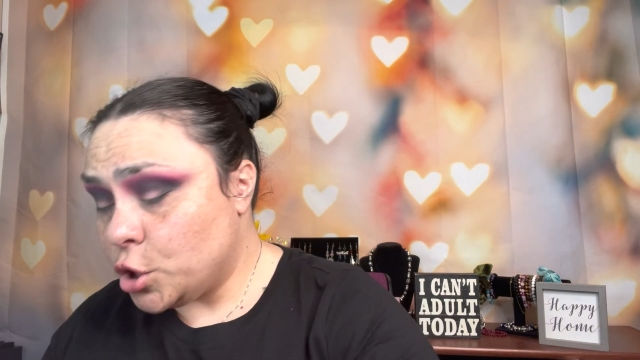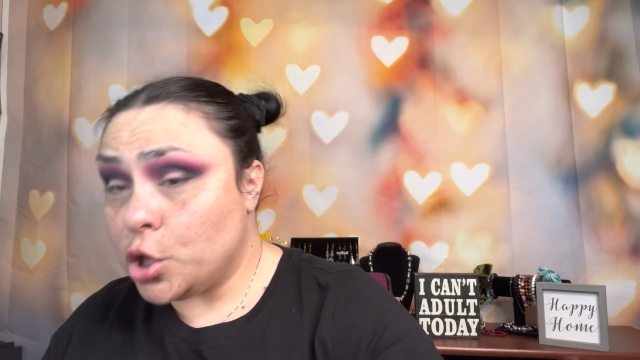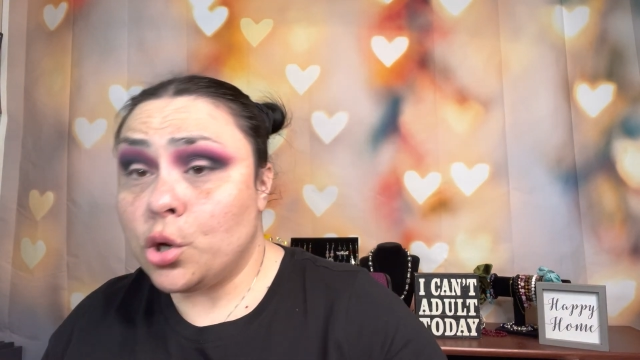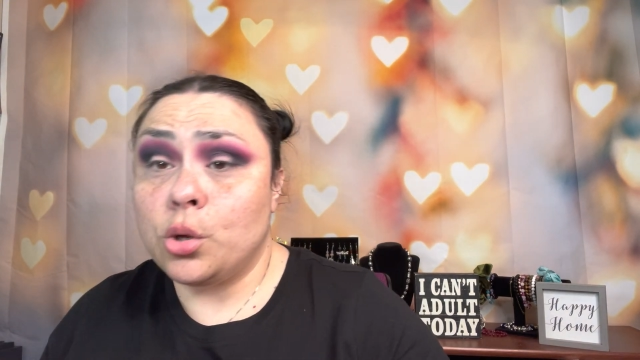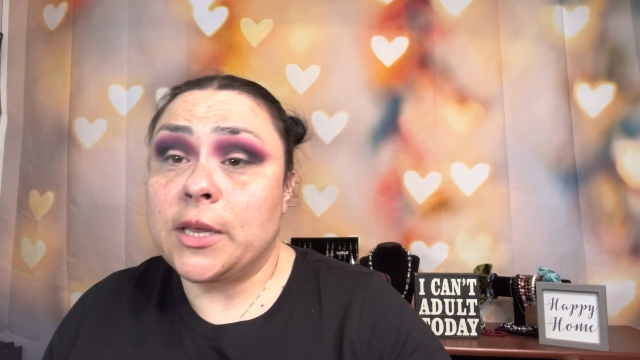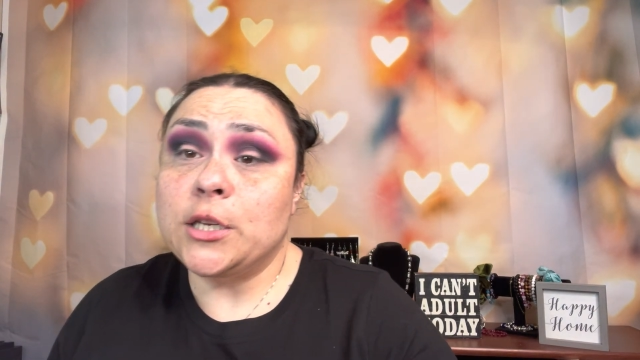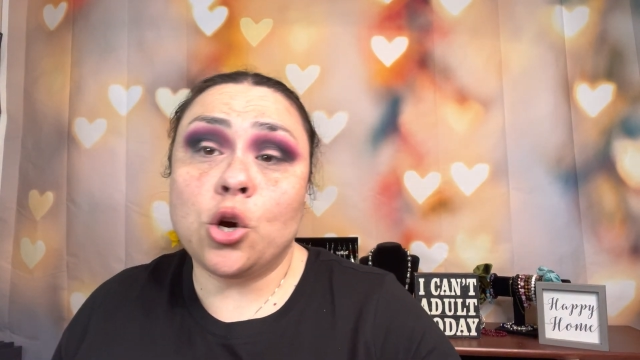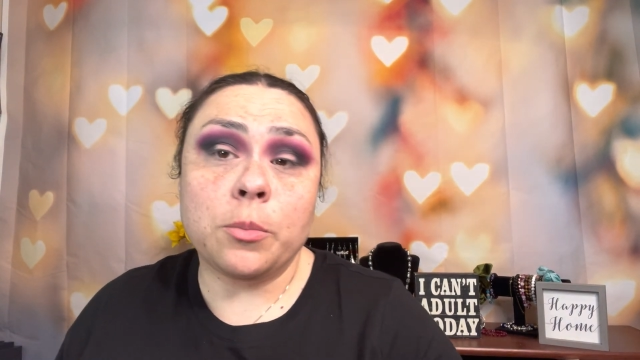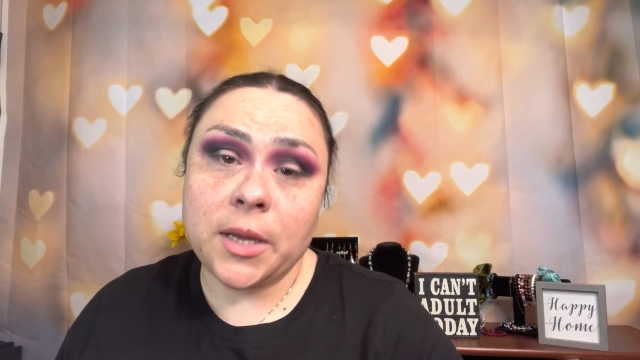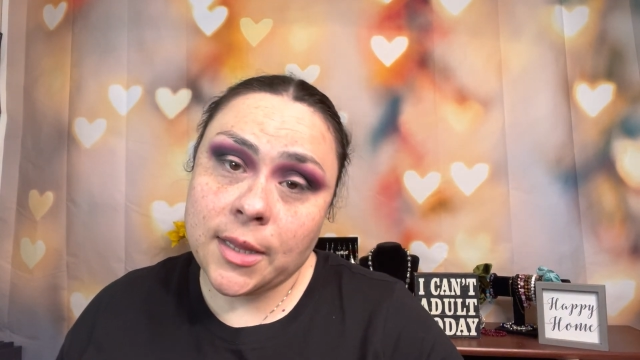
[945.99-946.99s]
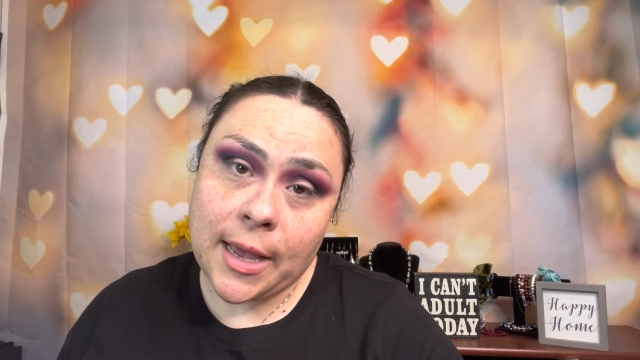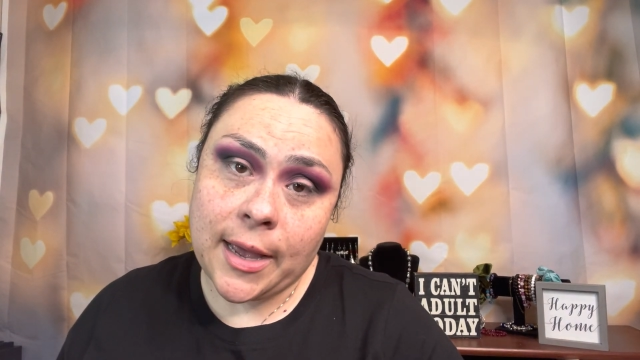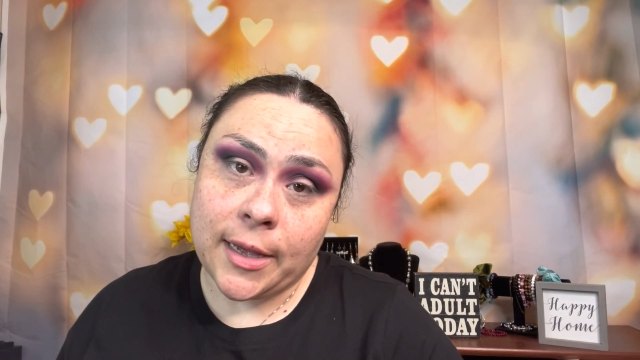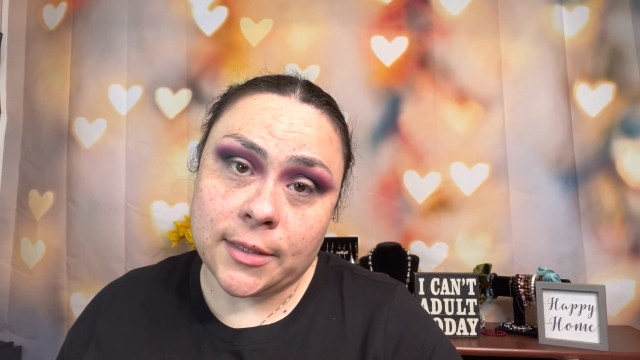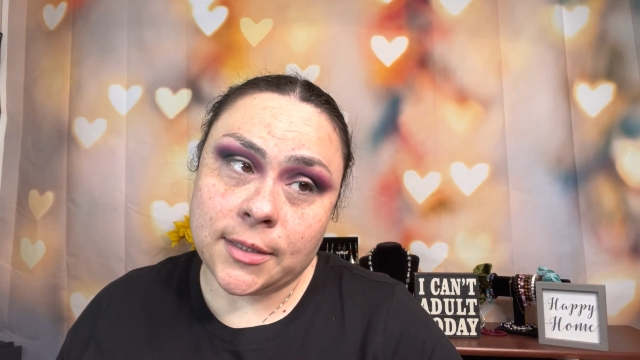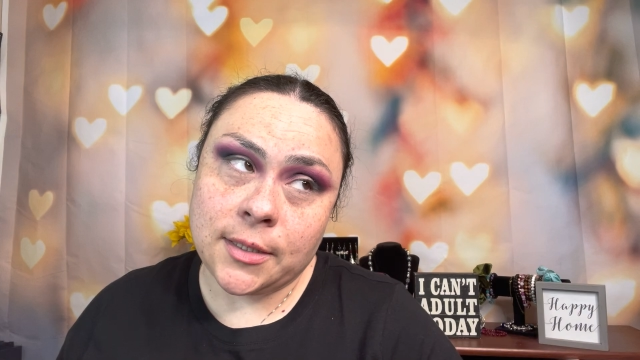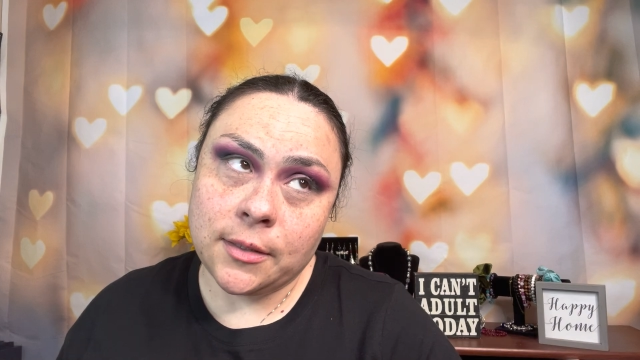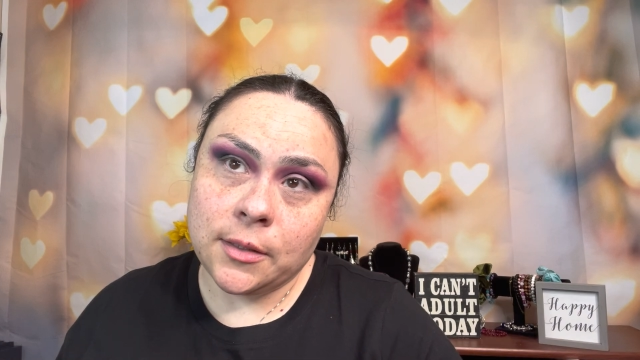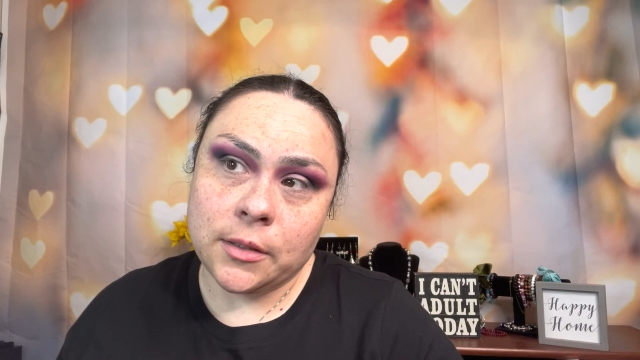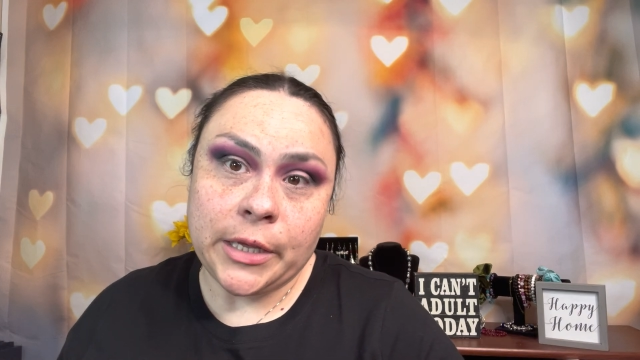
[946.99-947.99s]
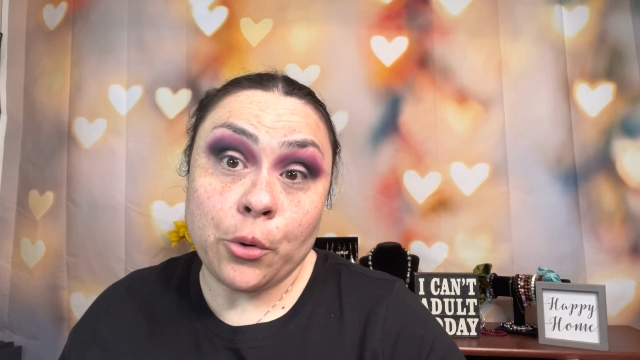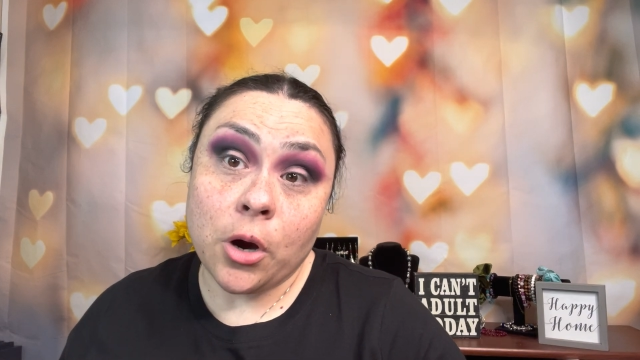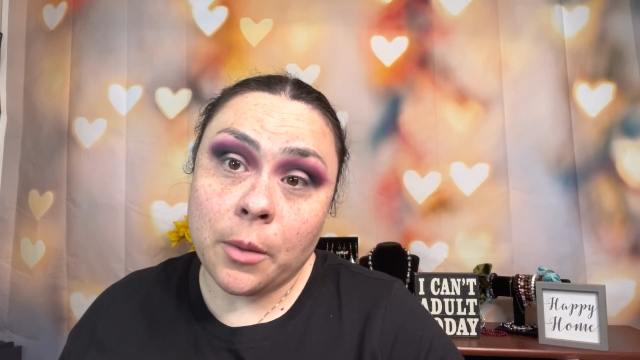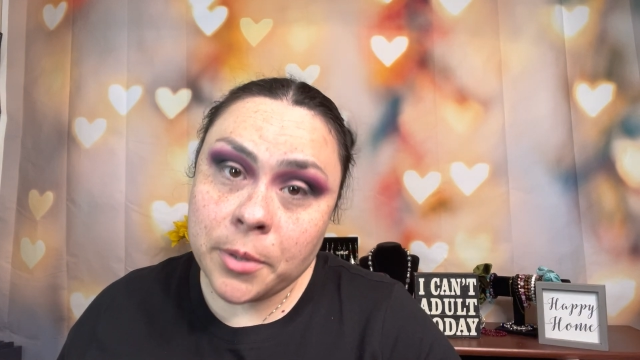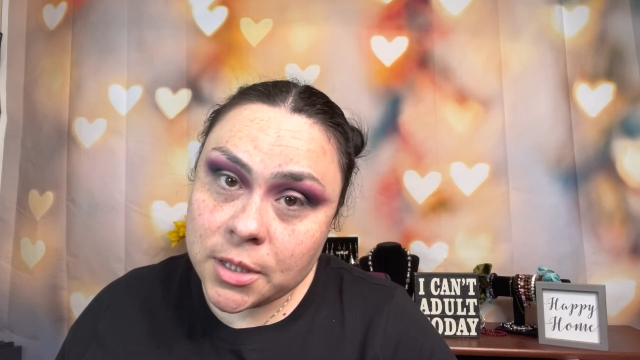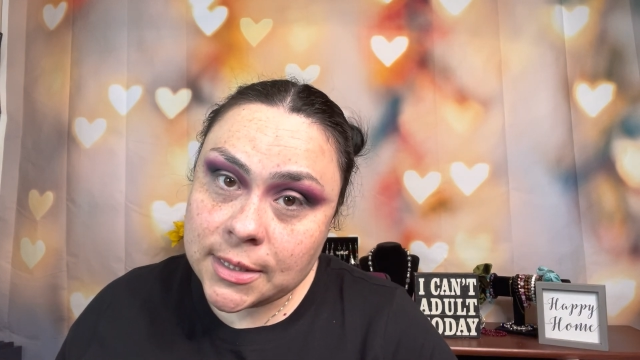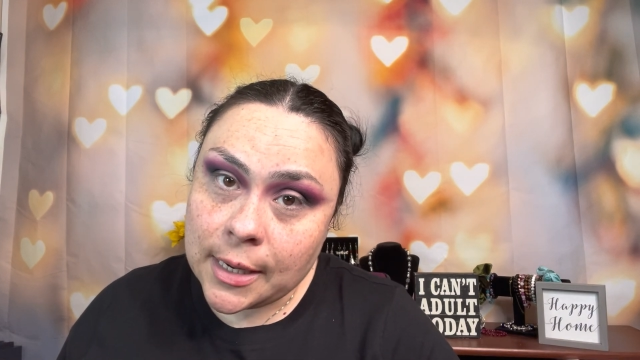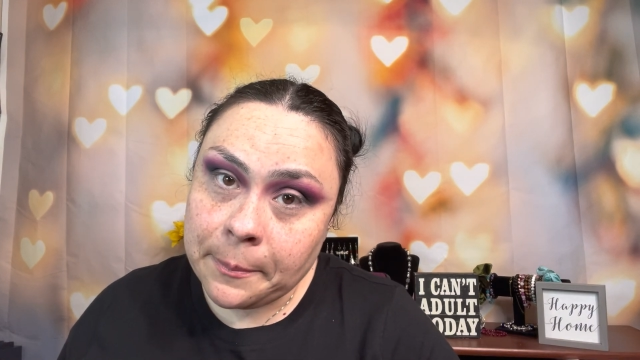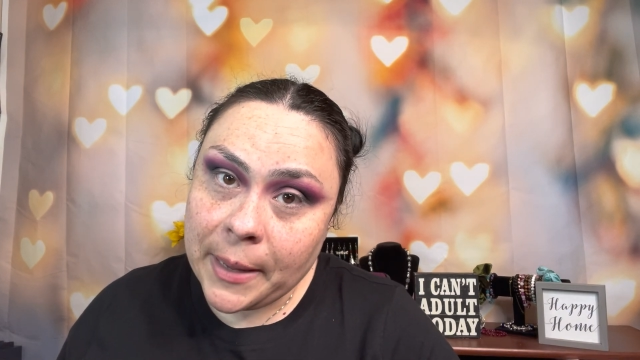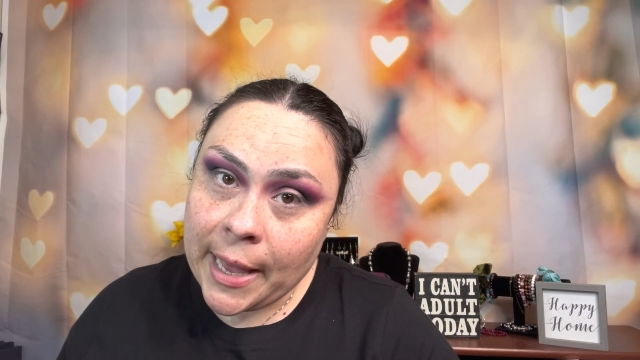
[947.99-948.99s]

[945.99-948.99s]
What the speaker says: So they told me that they were all booked up,